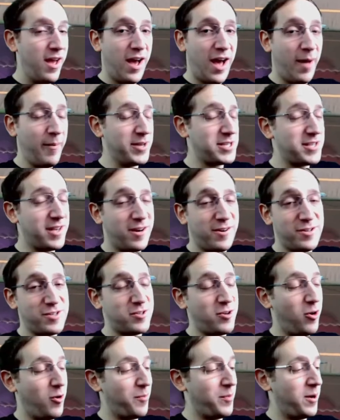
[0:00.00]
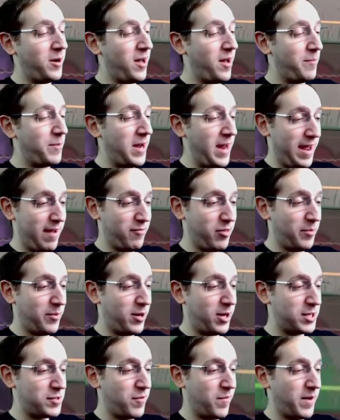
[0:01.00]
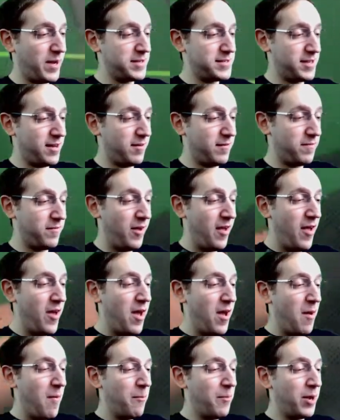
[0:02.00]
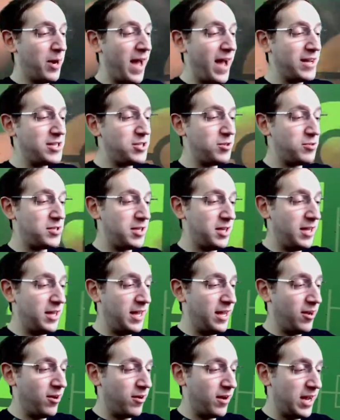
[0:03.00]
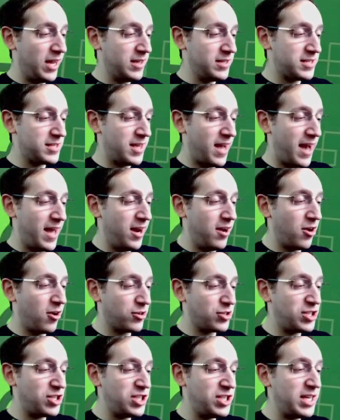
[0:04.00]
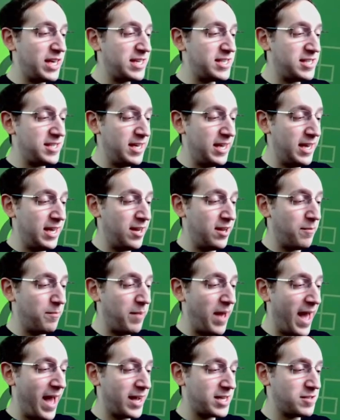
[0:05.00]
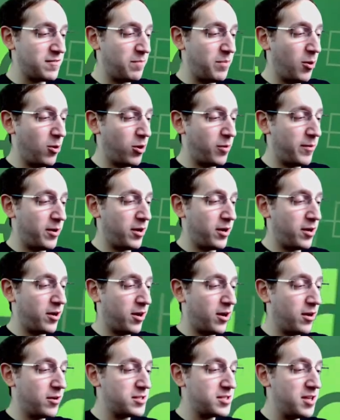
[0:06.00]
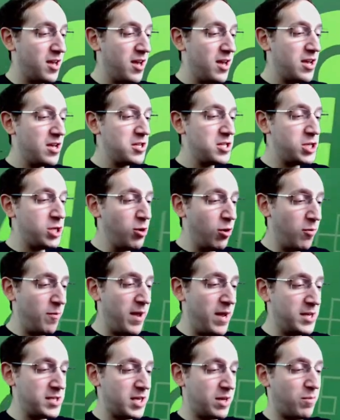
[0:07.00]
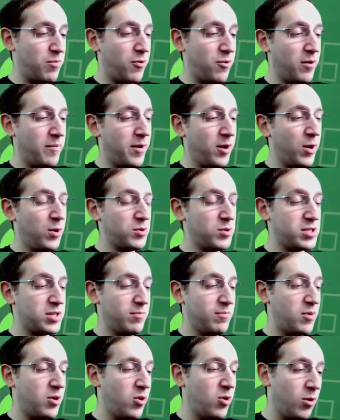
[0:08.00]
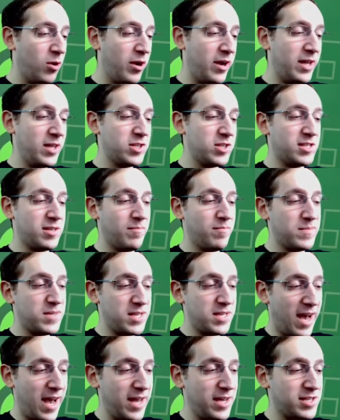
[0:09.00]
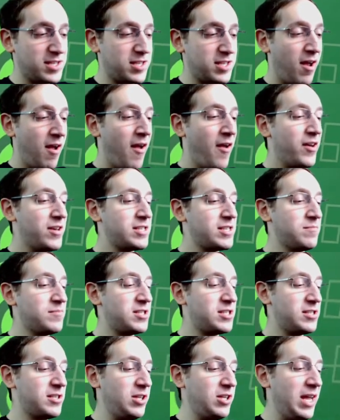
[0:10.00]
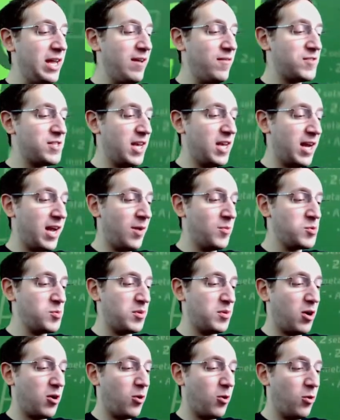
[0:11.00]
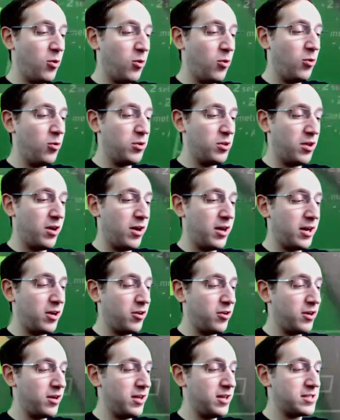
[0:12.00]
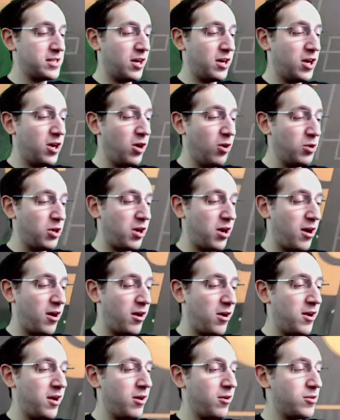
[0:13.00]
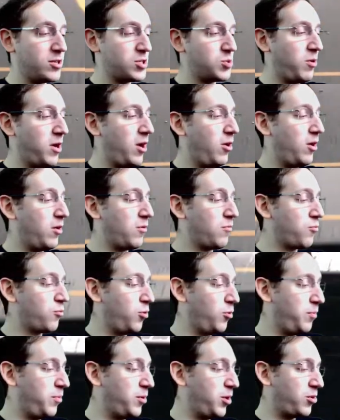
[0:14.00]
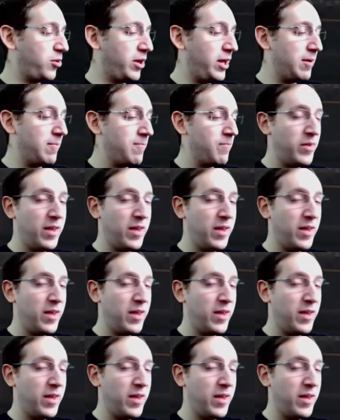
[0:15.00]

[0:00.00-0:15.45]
I'm excited just to open it up and have the box for myself. But as you see here, inside it are 16 packs of Pokemon cards, Two amazing promos, some coins, some dice, some sleeves. It comes with a whole lot of goodies. A code card in here as well, a rule booklet.